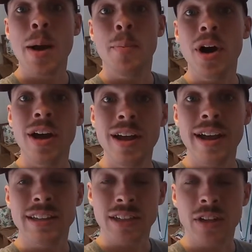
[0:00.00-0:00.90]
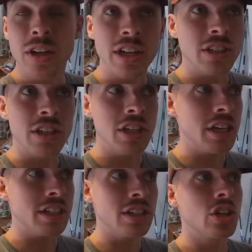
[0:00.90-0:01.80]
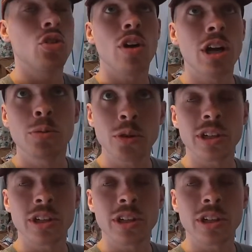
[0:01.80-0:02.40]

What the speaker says: But it's an incredible